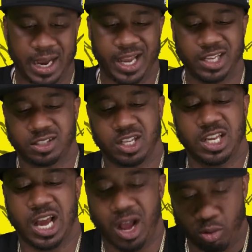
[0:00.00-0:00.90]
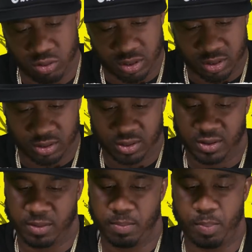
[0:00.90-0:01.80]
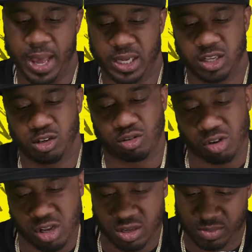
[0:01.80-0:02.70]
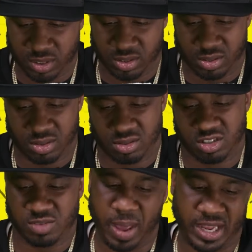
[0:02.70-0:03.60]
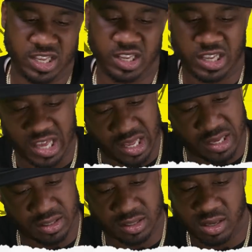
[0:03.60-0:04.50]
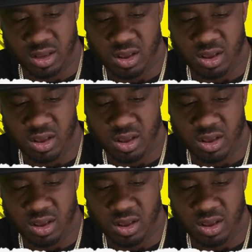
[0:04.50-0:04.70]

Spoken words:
I enter your house, back of your cribs, smacking your kids.